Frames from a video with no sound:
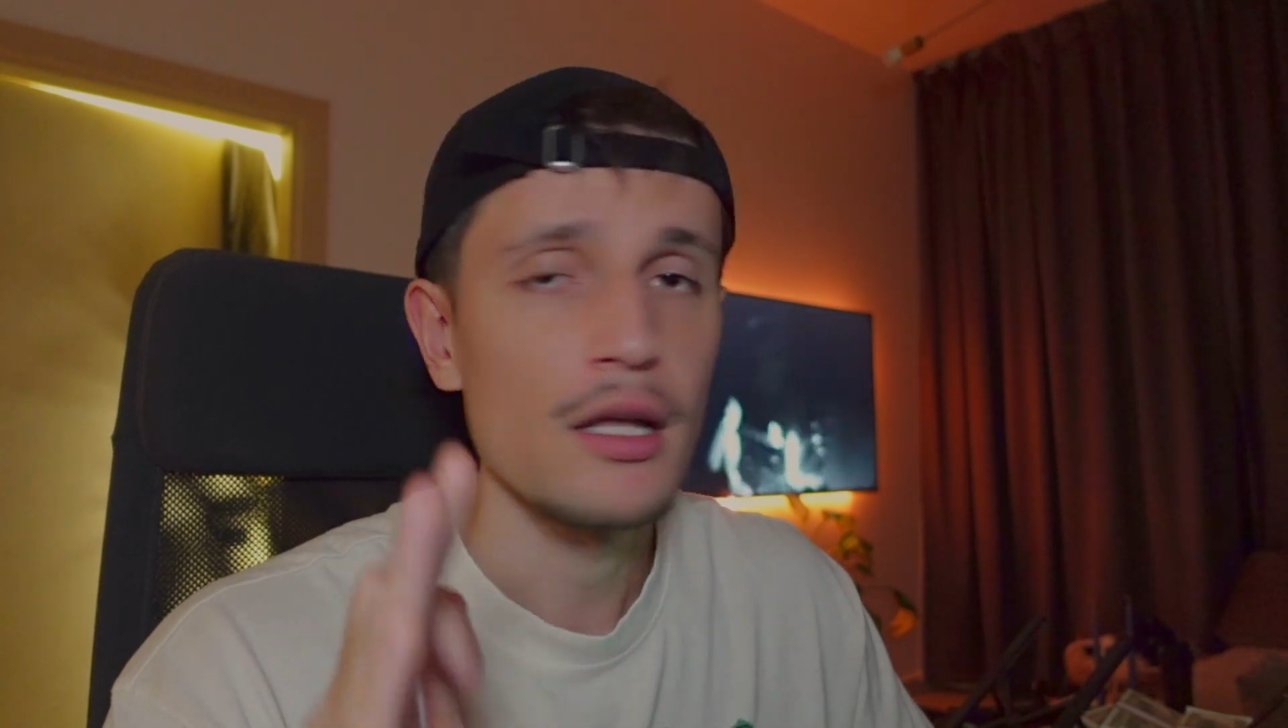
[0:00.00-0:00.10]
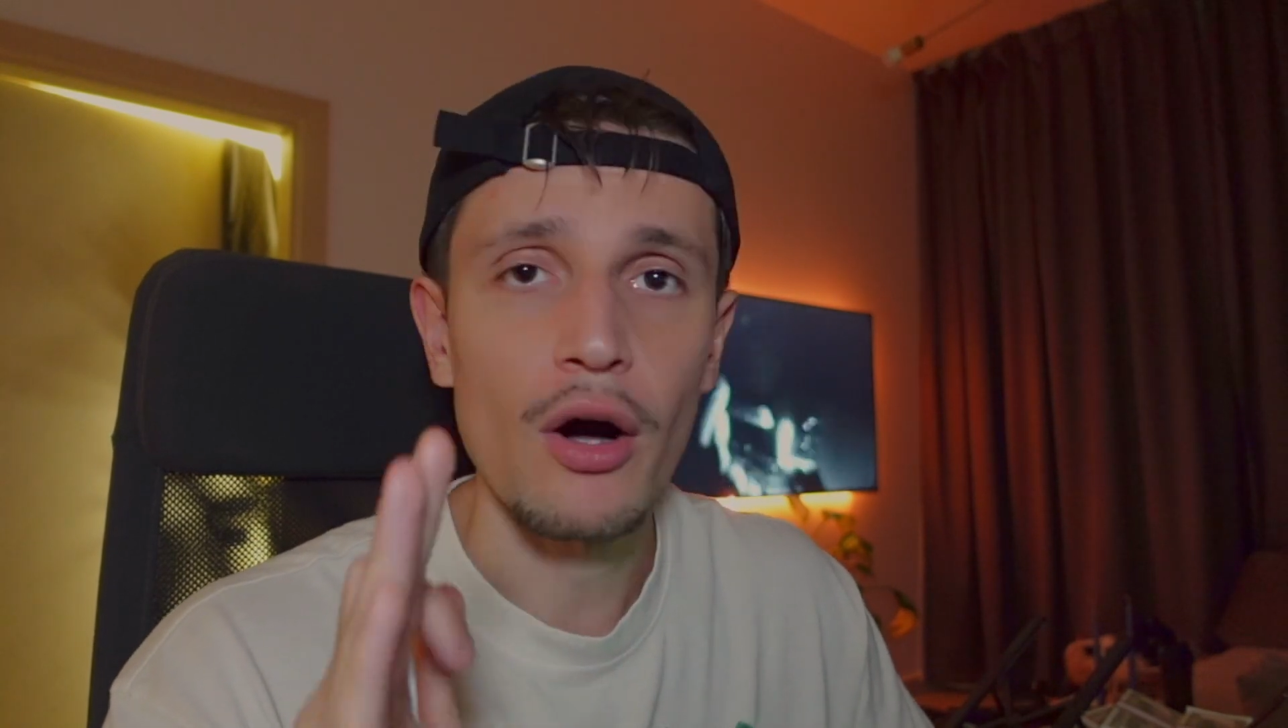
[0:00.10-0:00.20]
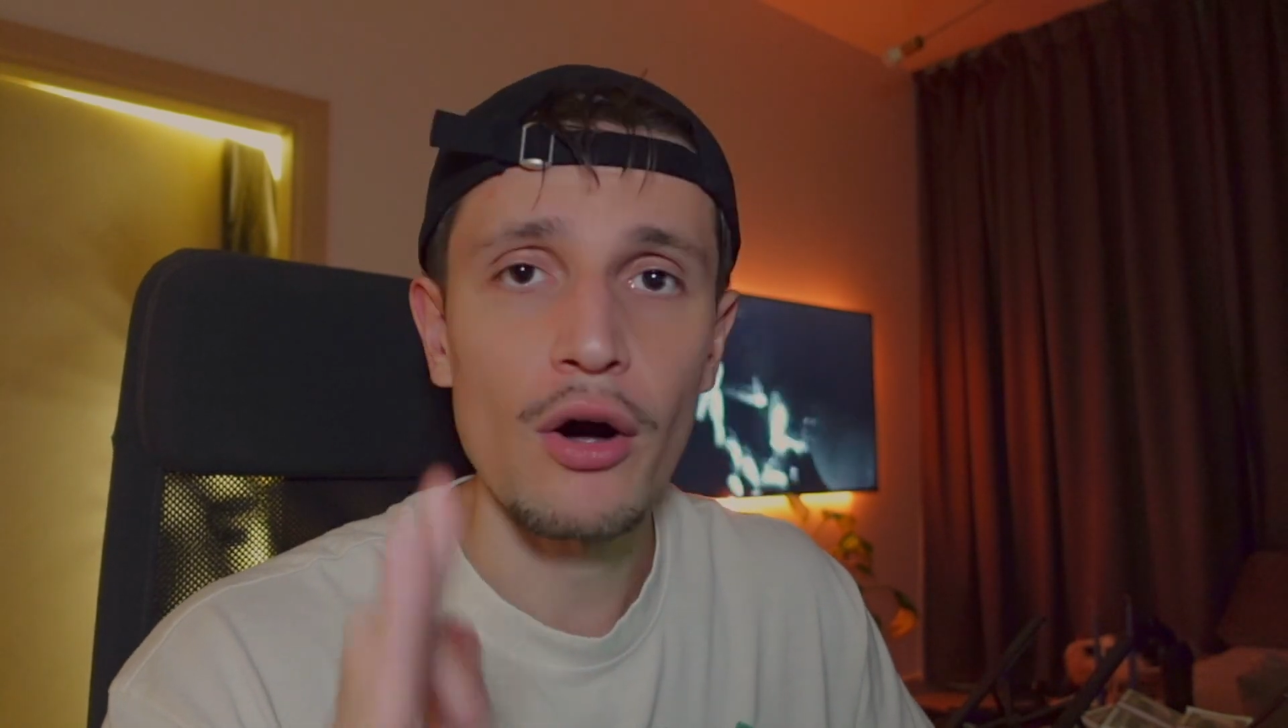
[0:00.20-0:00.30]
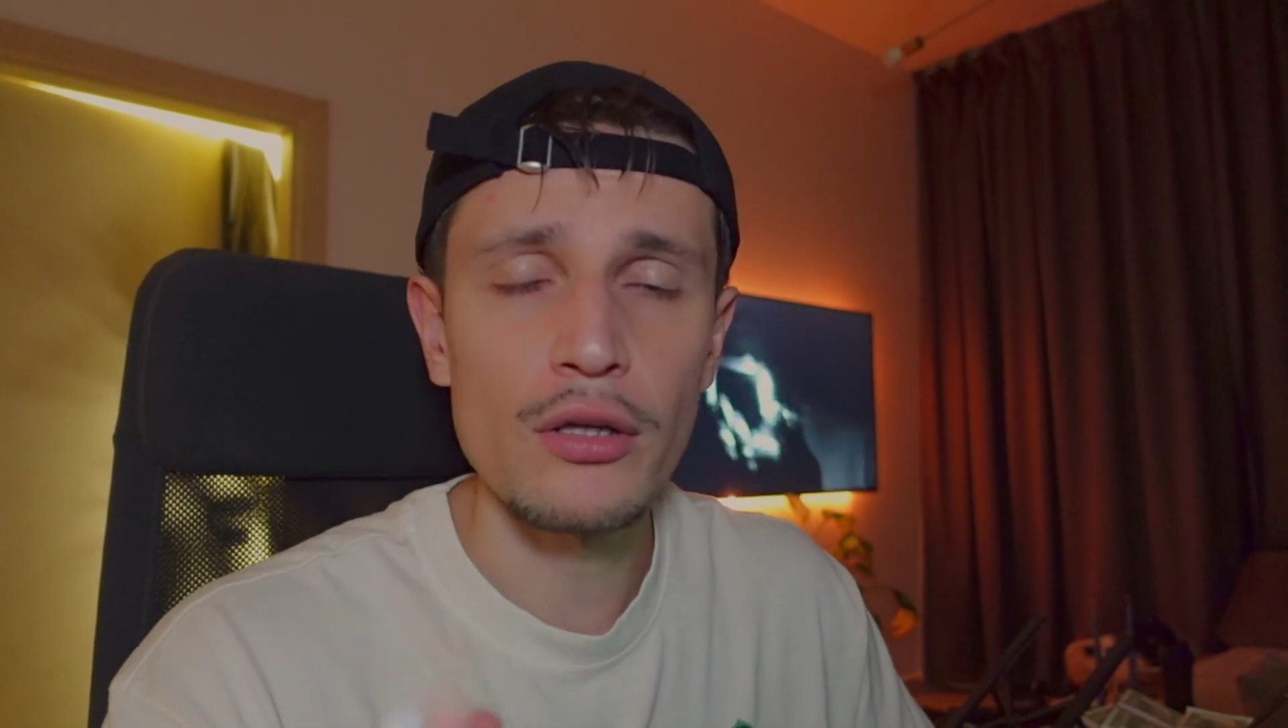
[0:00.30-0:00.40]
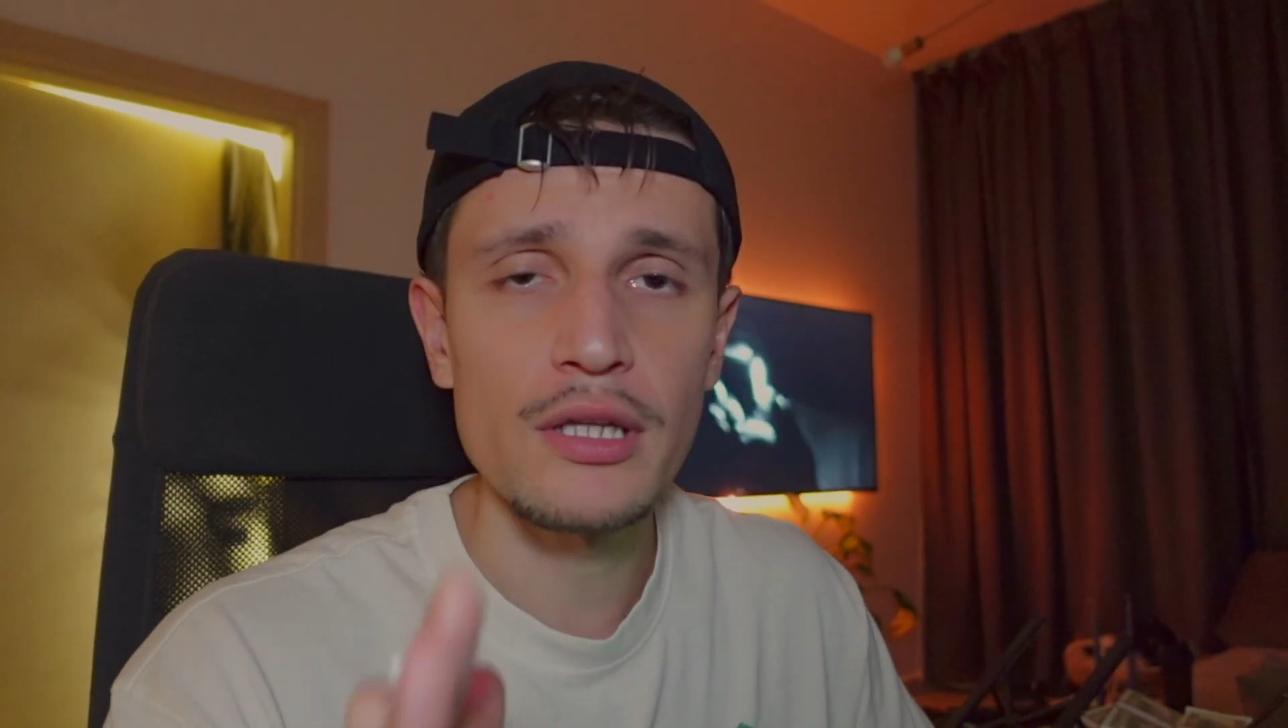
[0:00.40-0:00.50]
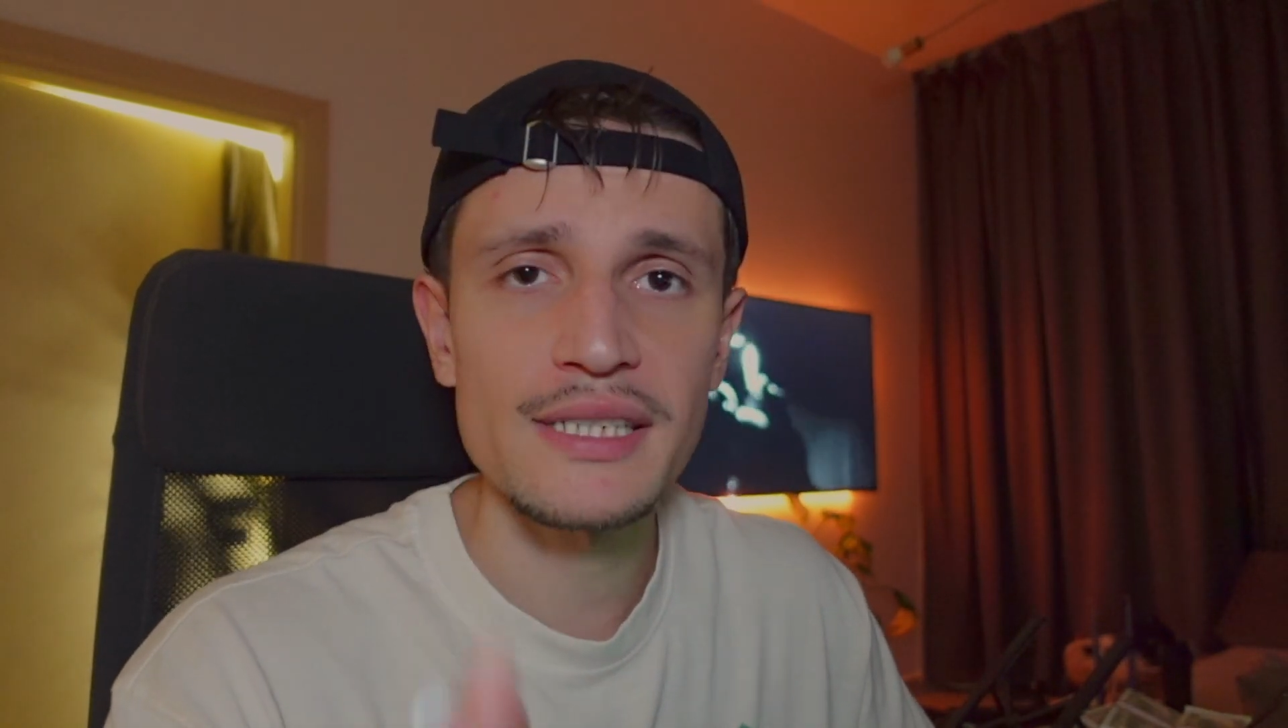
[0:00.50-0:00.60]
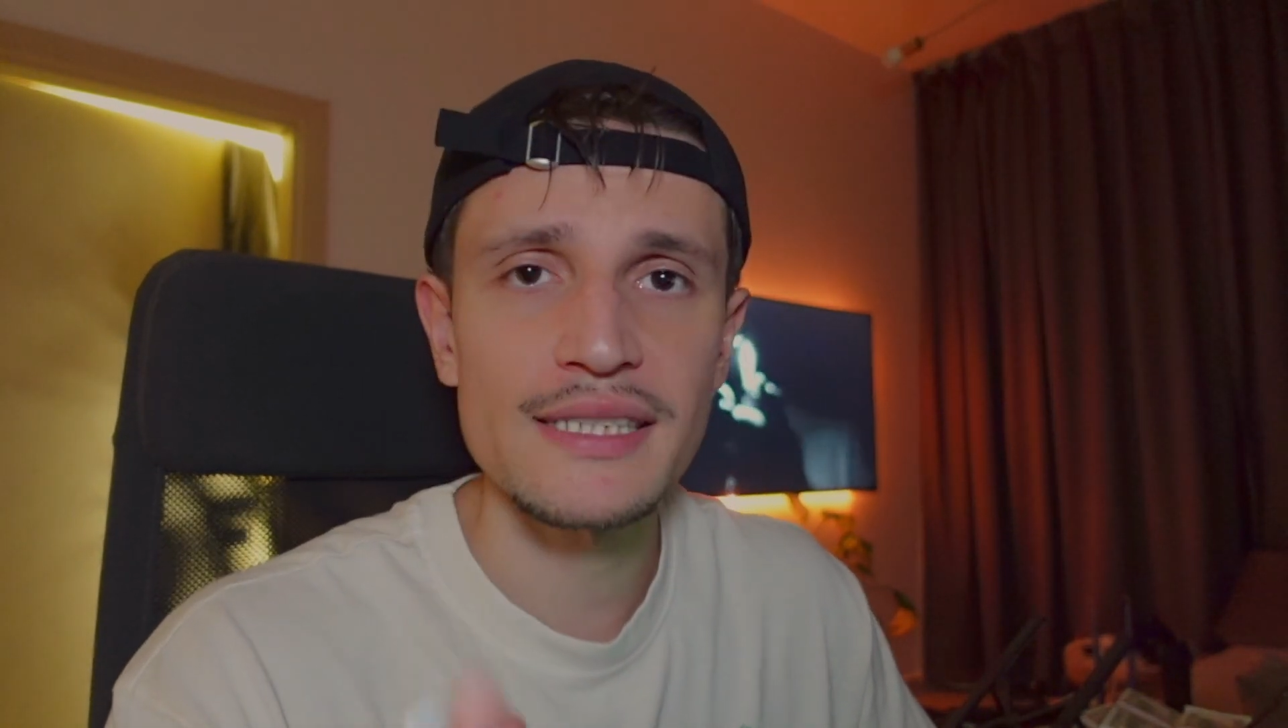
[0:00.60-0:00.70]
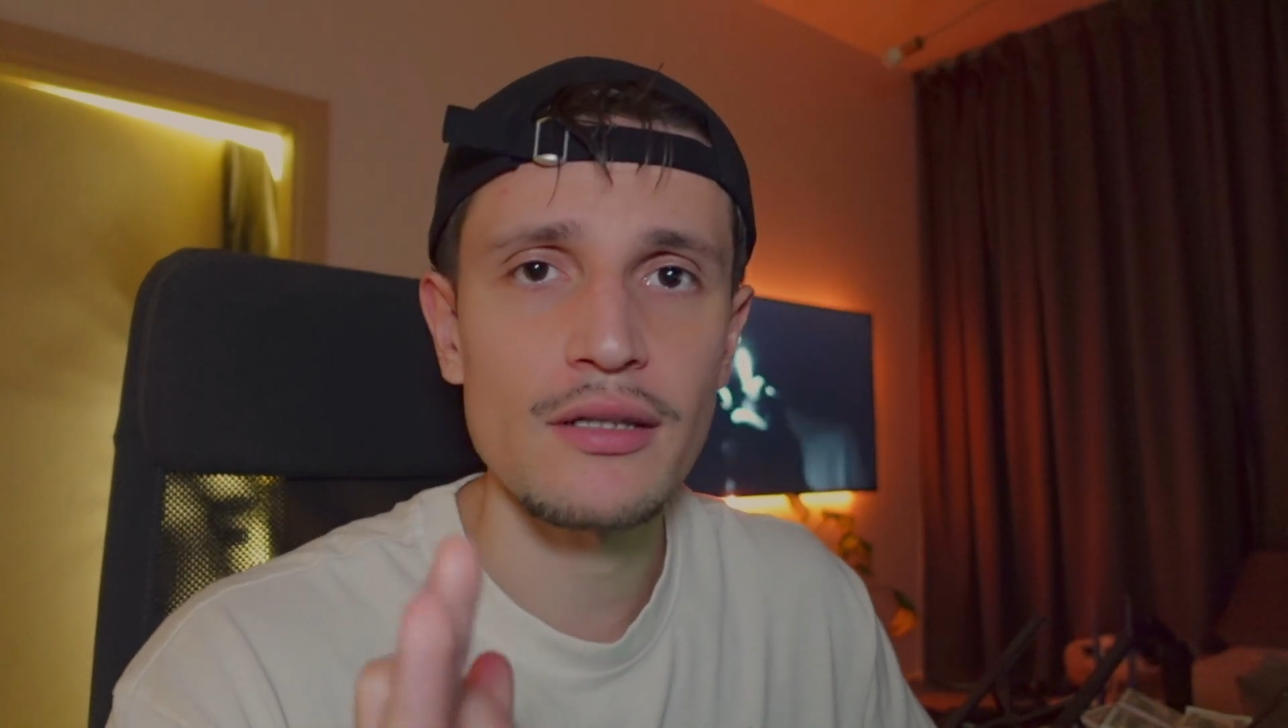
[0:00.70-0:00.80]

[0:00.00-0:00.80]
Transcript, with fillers: All links